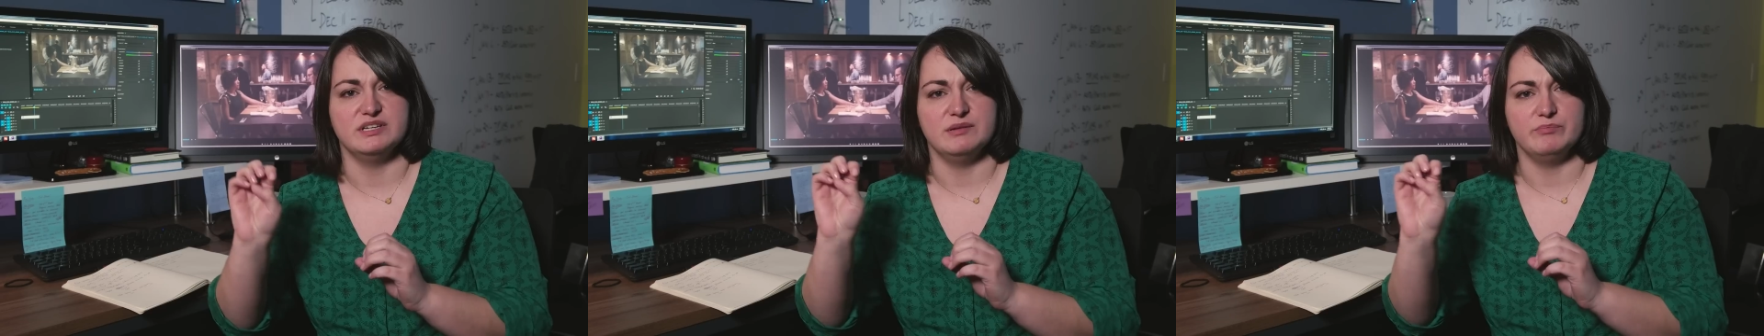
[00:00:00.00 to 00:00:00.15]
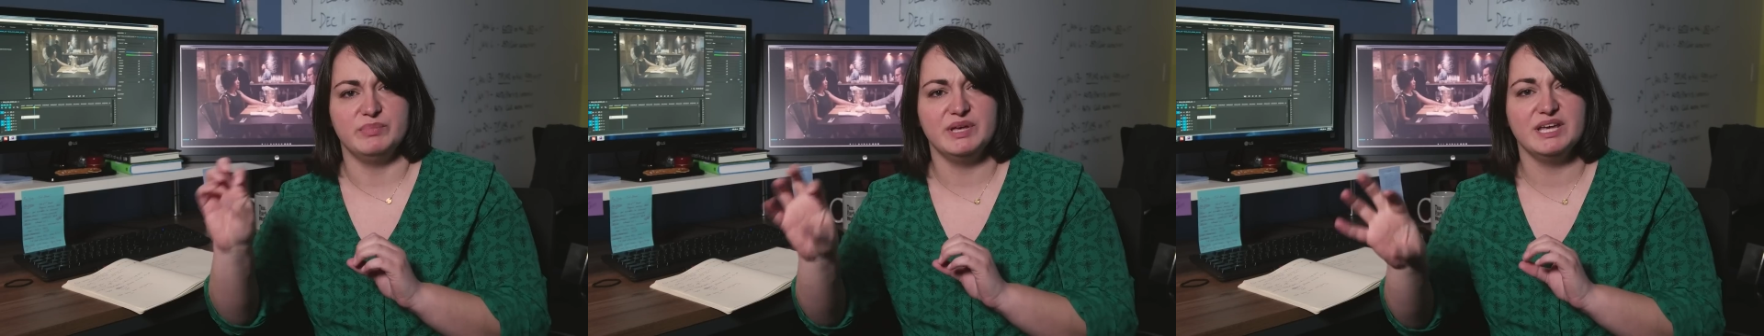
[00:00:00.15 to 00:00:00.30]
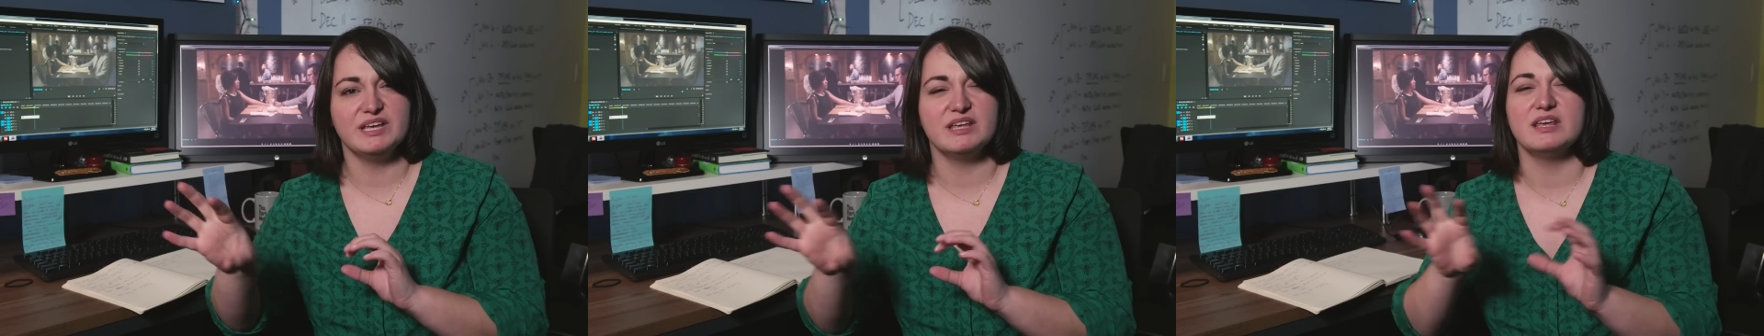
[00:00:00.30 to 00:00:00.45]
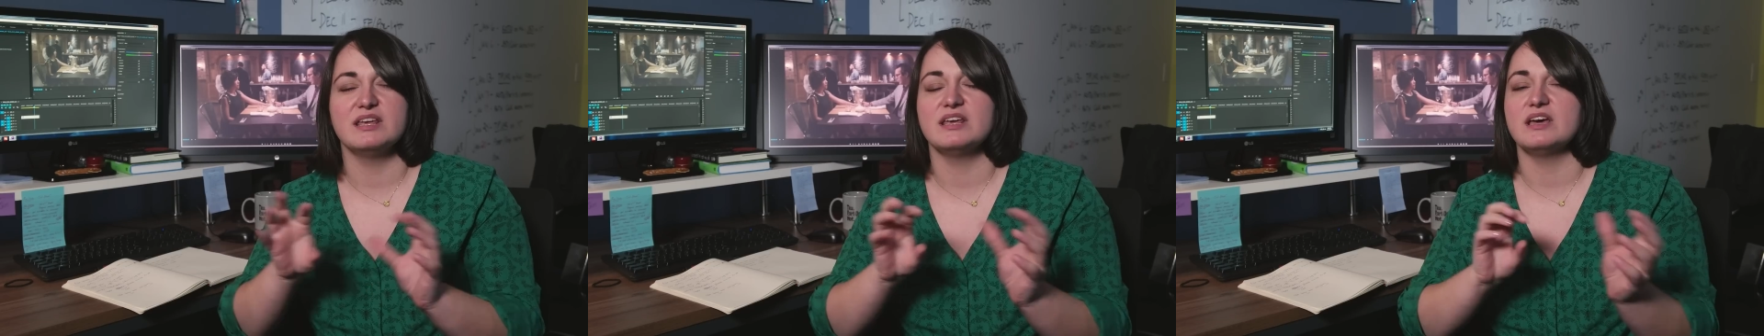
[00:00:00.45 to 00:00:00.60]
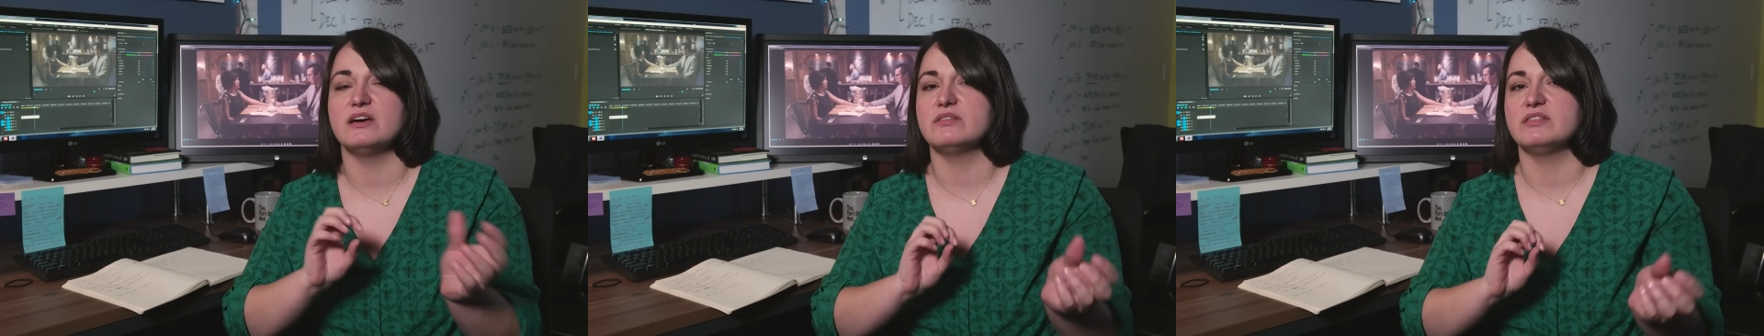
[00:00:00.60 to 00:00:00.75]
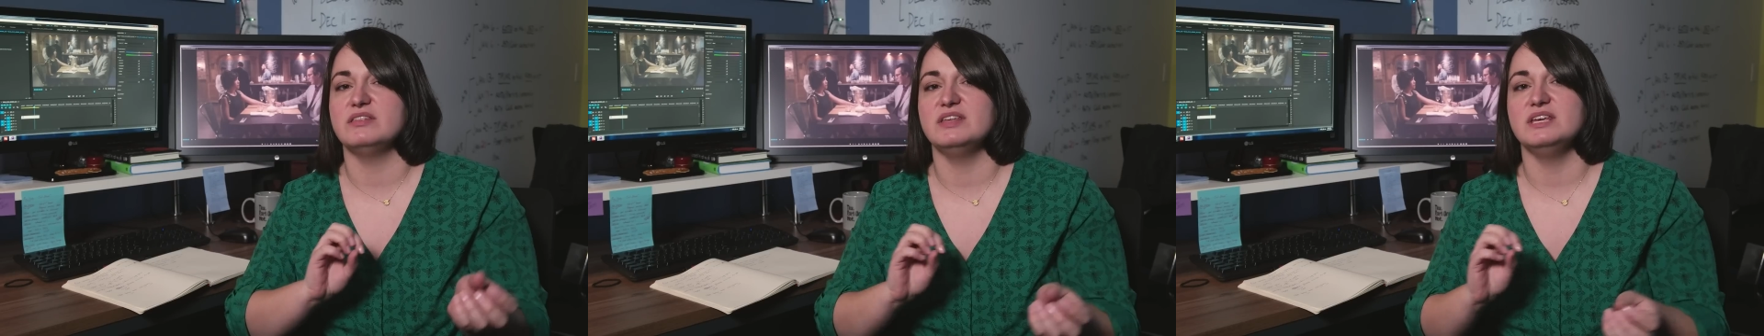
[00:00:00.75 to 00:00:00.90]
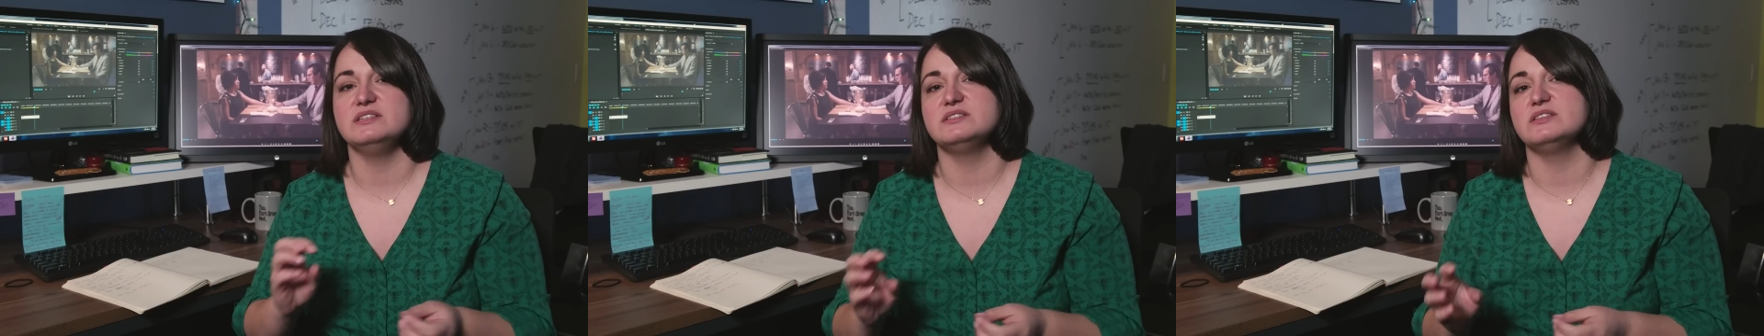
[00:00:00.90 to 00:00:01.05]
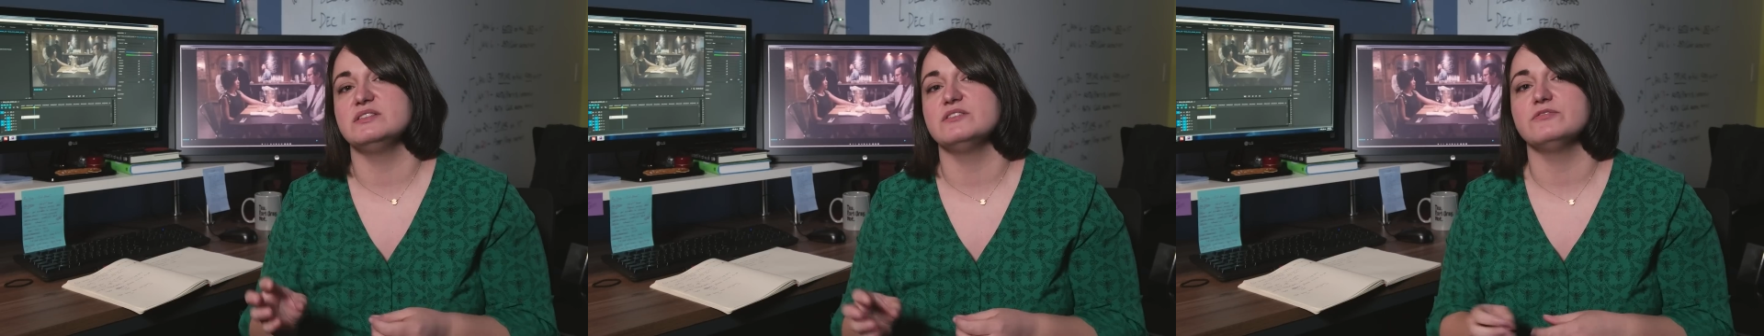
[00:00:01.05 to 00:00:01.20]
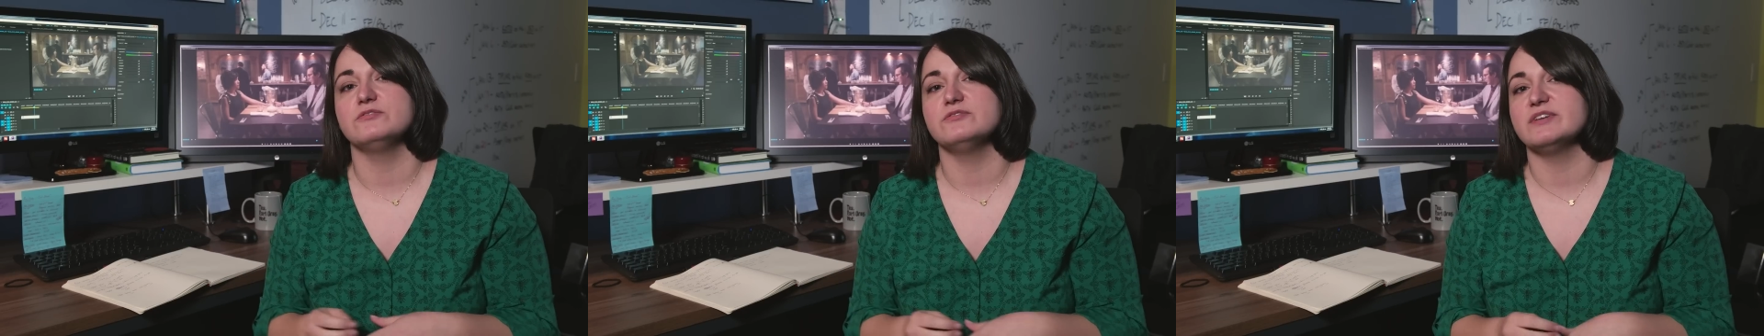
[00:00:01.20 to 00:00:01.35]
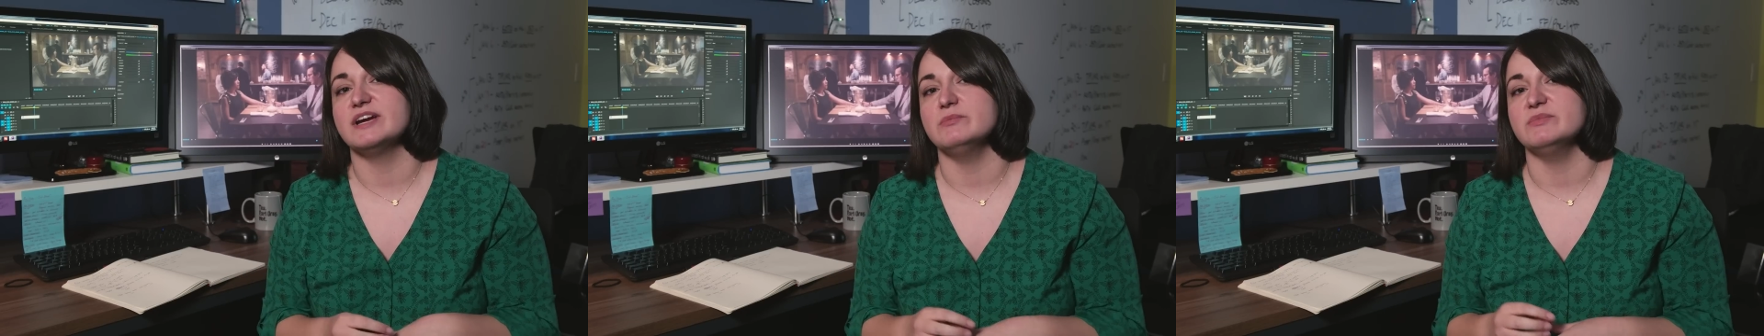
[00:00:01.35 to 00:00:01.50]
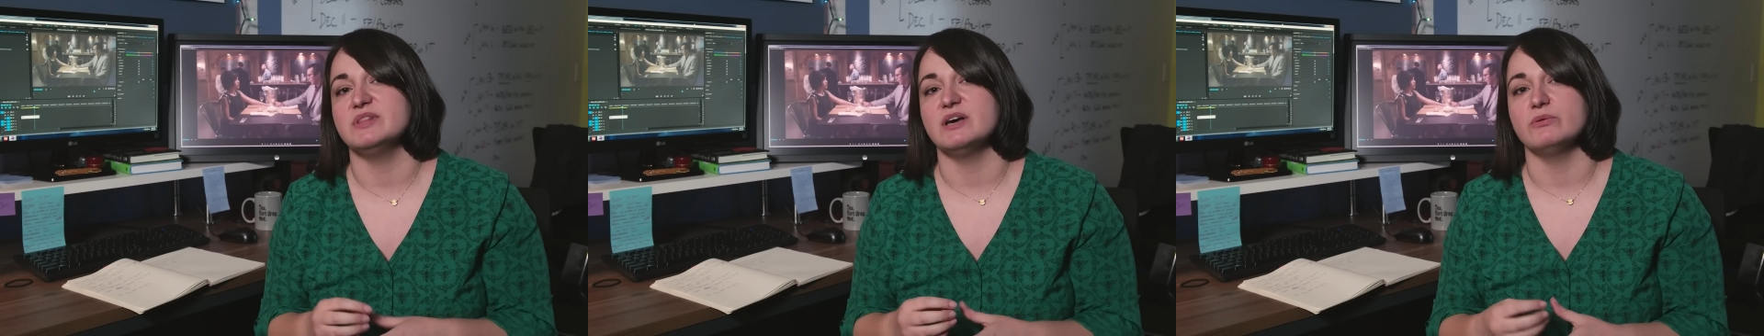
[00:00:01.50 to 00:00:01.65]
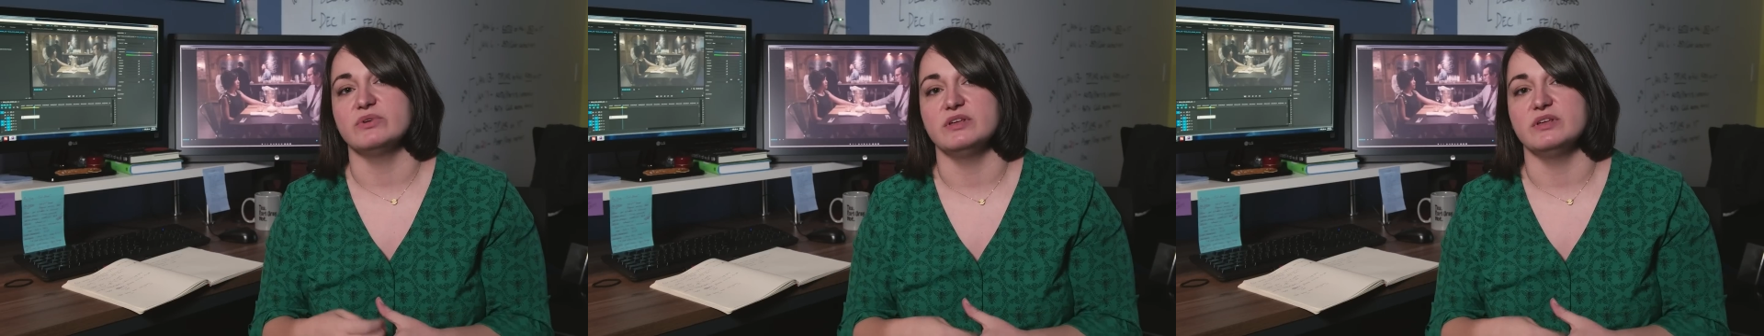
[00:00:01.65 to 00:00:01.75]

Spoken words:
and picking out things in the frame that